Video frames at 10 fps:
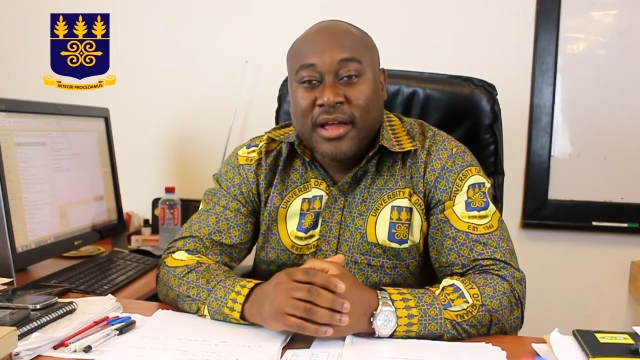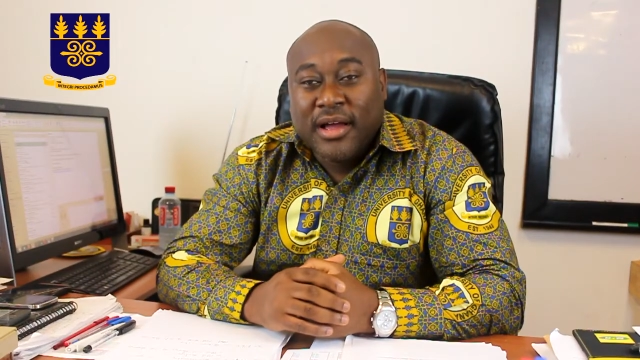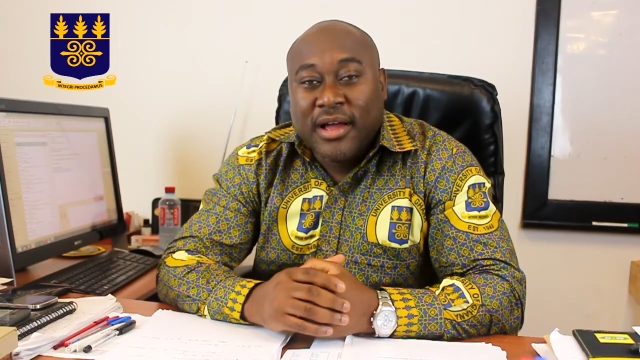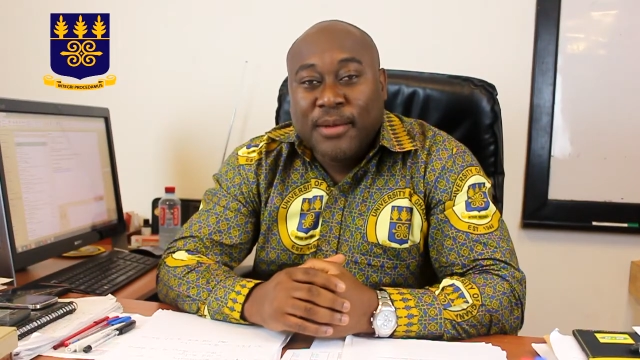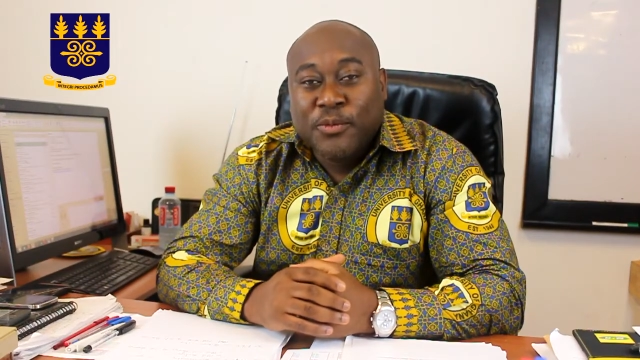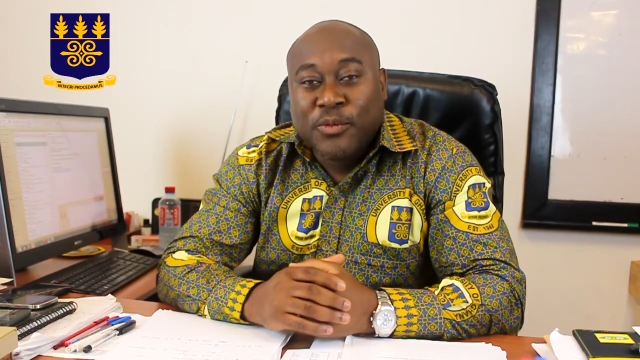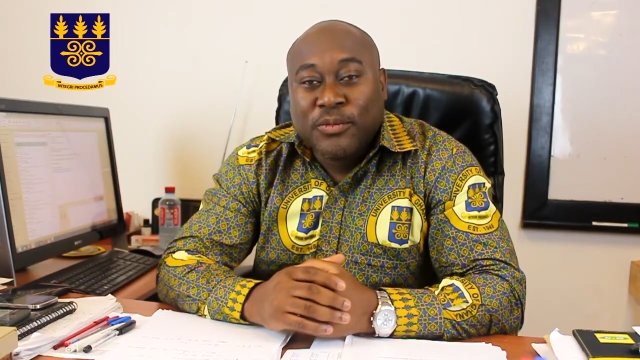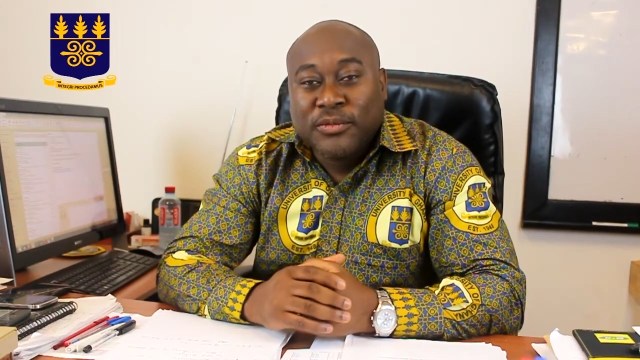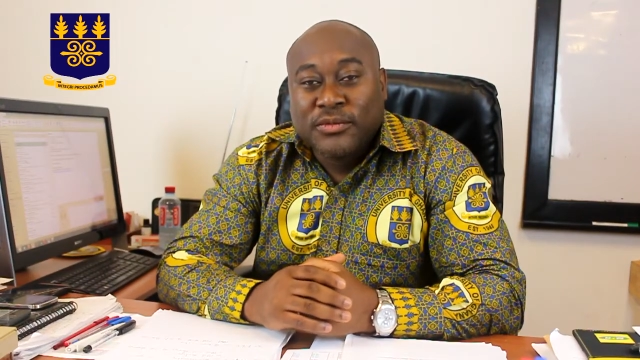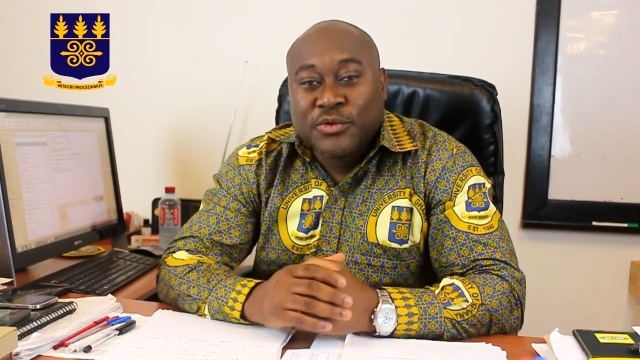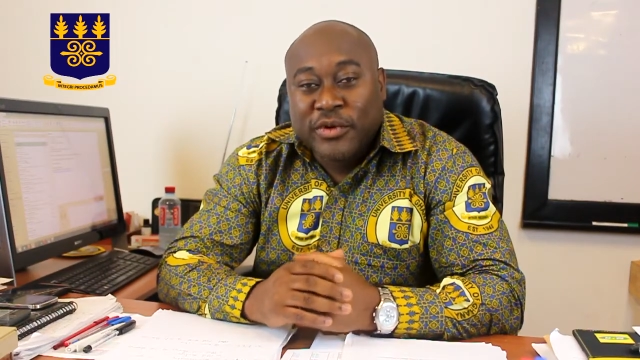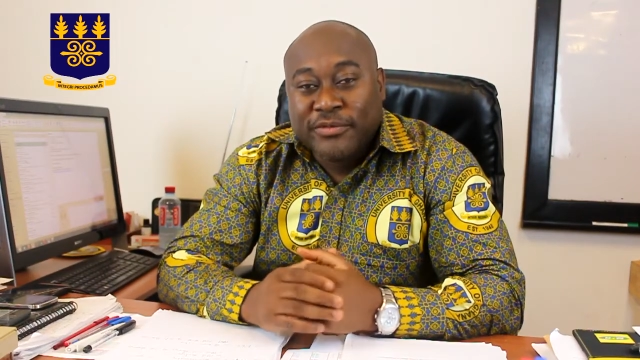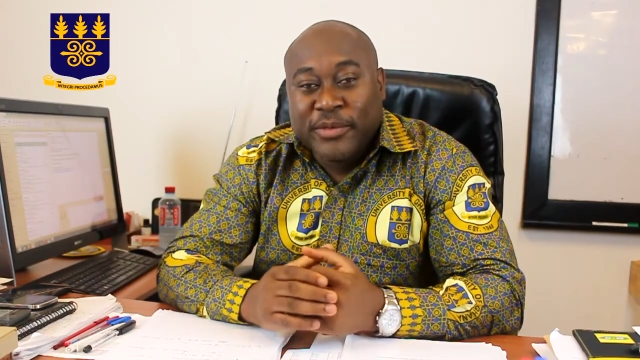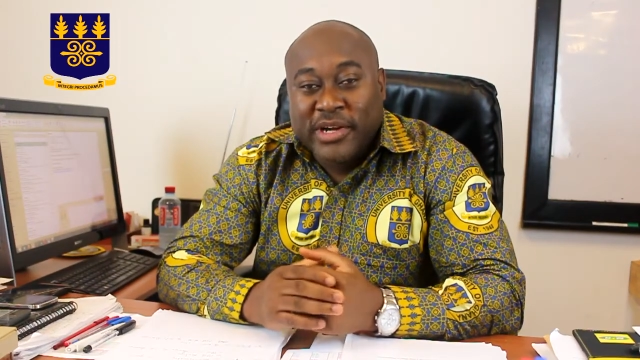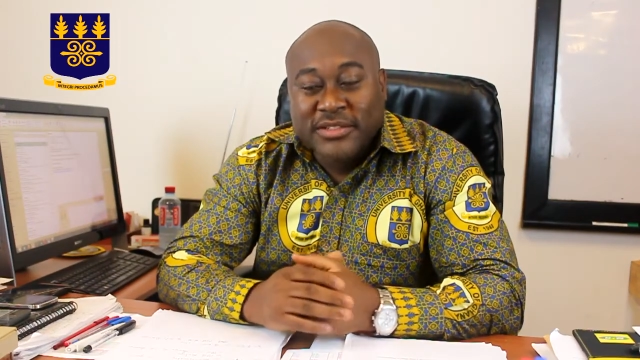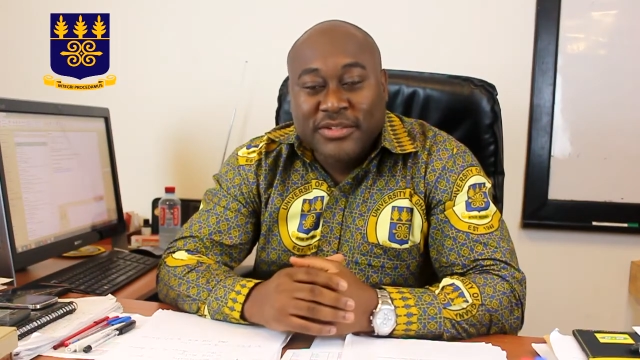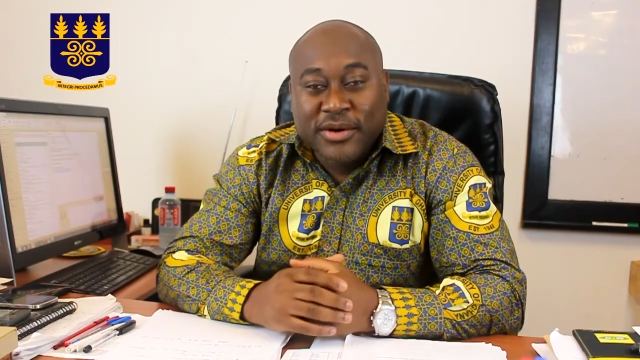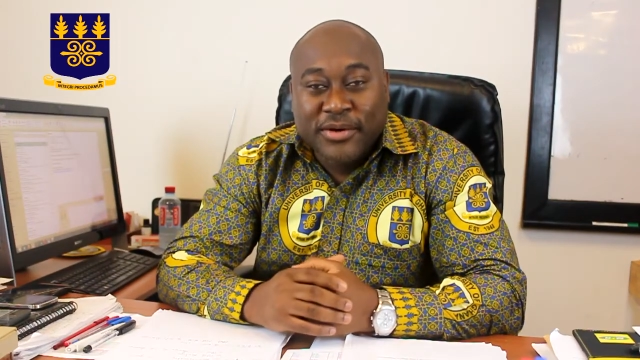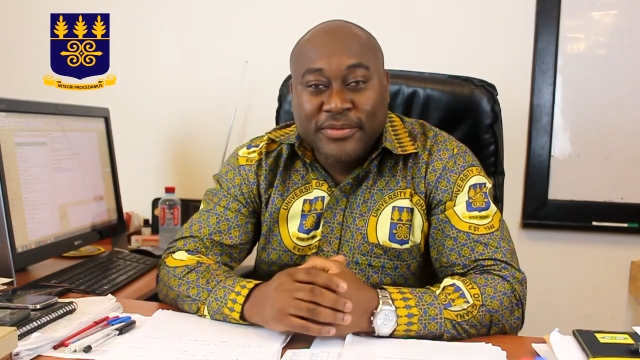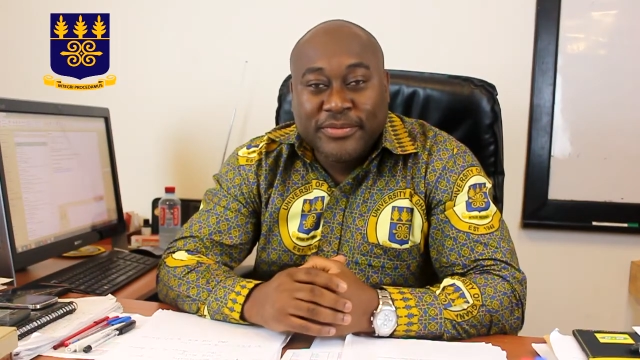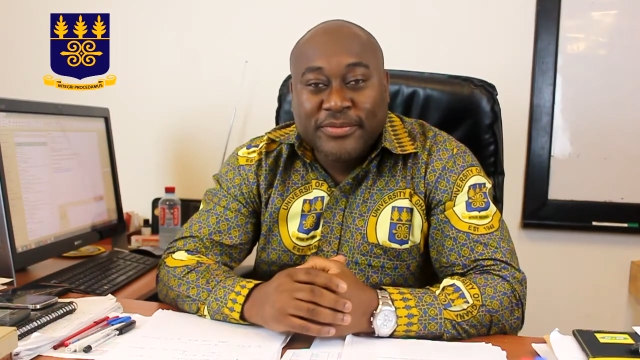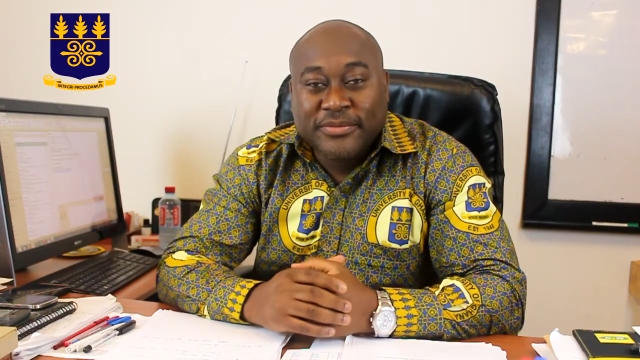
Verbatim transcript: um, 12 months of